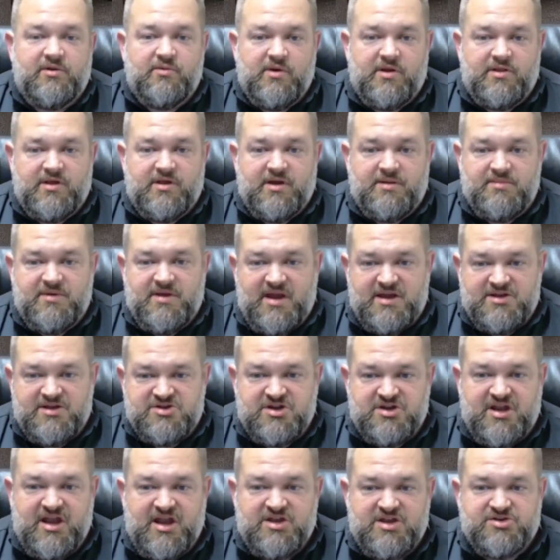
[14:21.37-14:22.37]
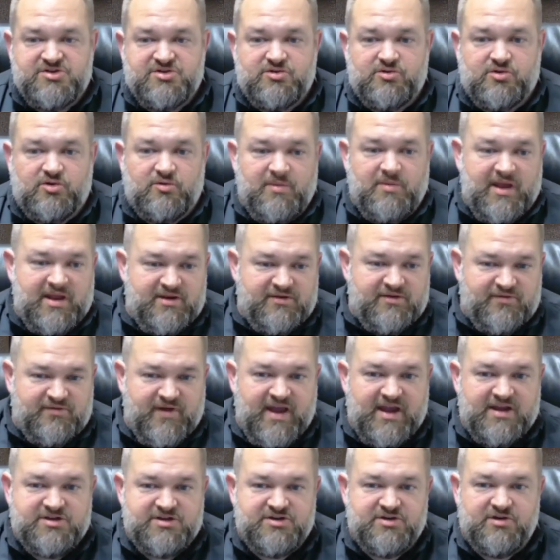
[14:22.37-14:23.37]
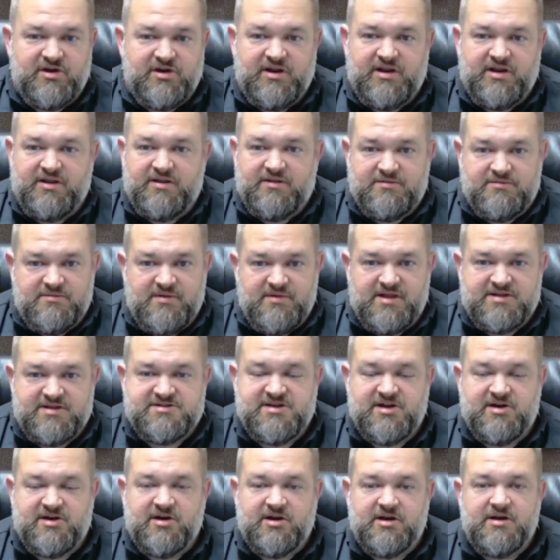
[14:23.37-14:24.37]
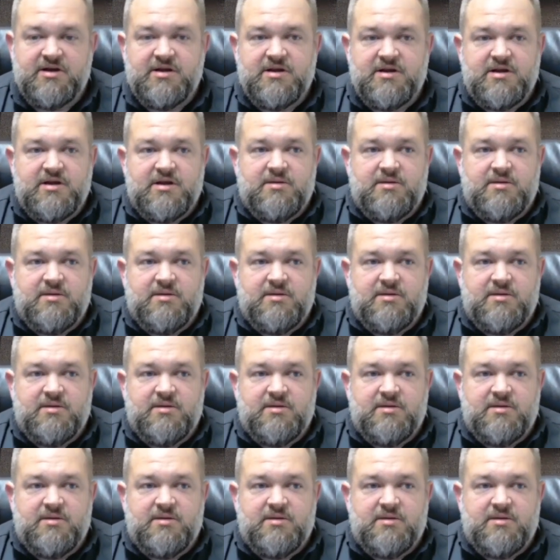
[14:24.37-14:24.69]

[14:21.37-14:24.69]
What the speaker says: whether it be educational, manufacturing, etc.